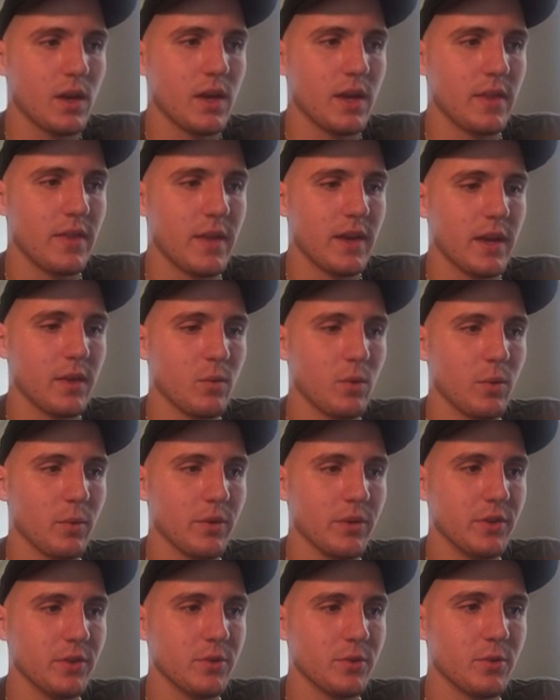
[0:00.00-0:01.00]
And then what
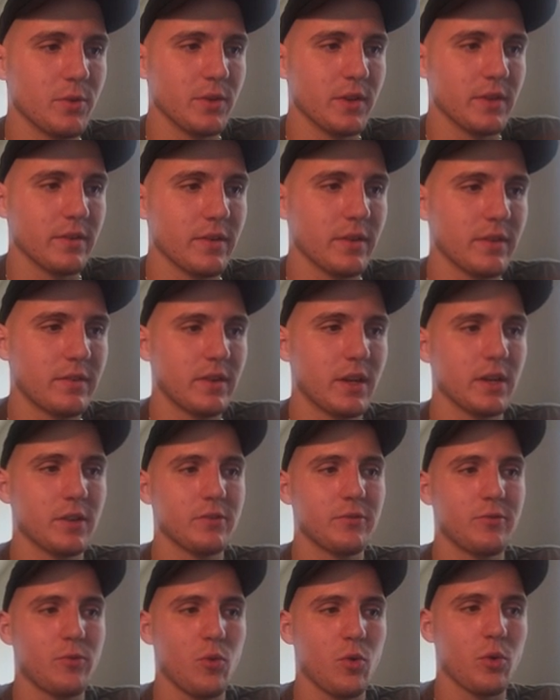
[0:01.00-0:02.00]
we do is this
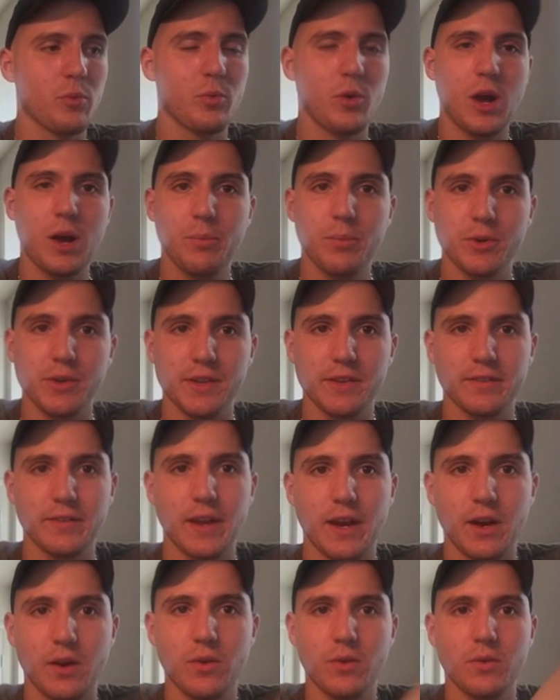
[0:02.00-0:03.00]
takes four properties
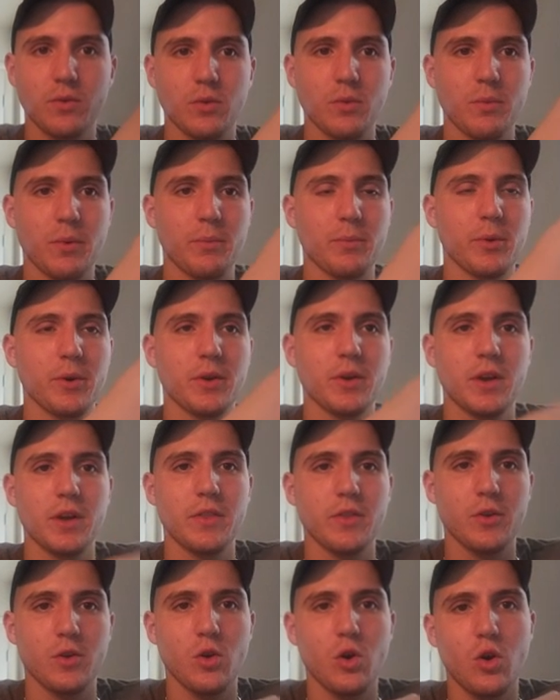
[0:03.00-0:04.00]
now, remember,
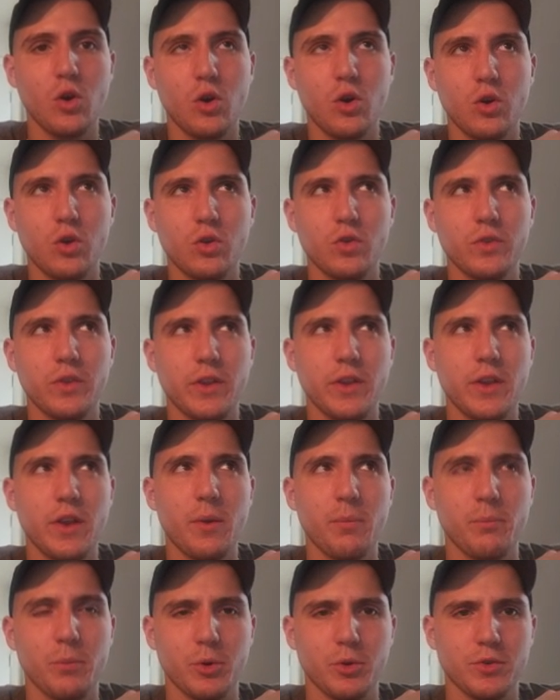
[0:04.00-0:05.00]
and they're all
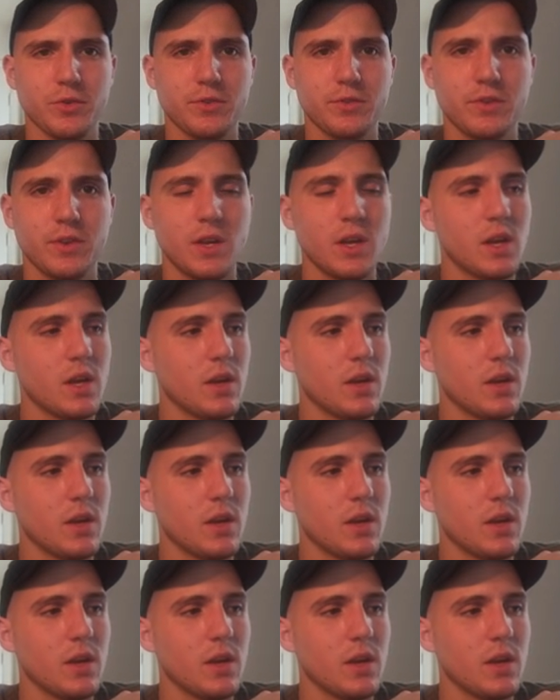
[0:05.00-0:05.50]
numbers